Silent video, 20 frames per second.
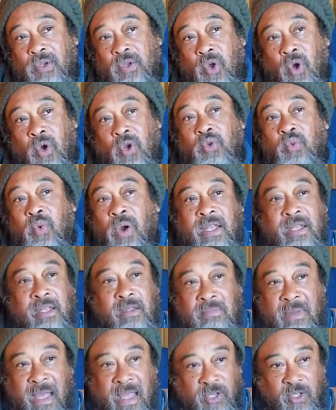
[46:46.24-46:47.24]
don't want
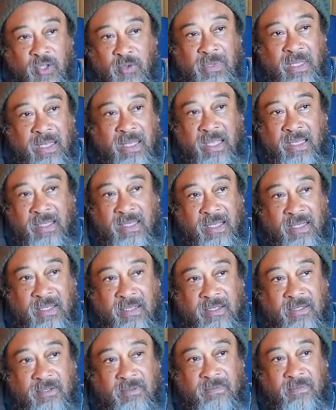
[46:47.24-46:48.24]
the mind to be like
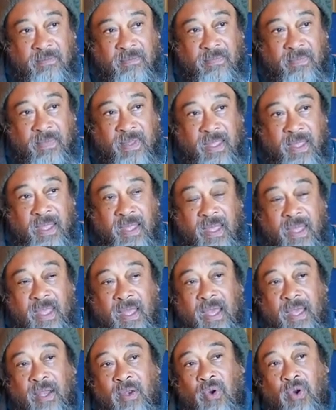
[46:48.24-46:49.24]
that.
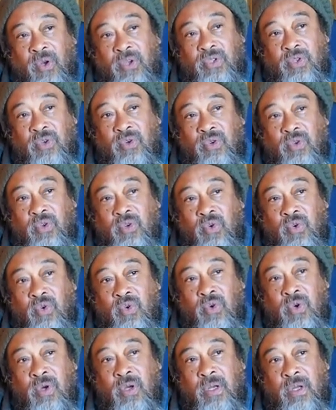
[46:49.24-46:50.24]
And also
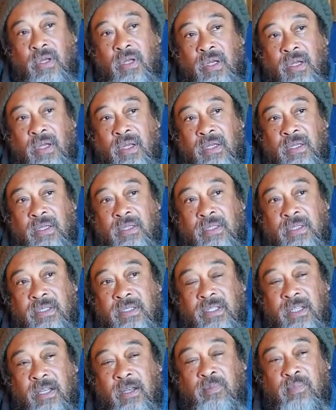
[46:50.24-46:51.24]
you are
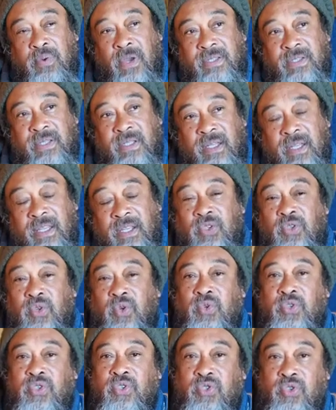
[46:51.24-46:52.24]
still presently
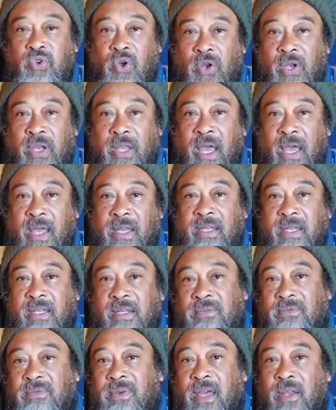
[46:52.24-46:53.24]
too strongly
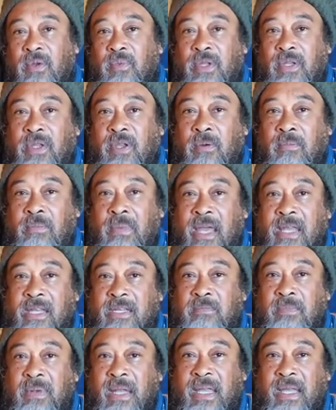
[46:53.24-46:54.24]
identified with your
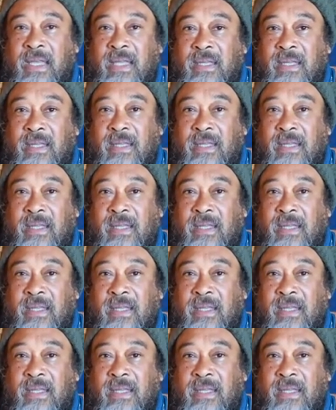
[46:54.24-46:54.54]
mind play.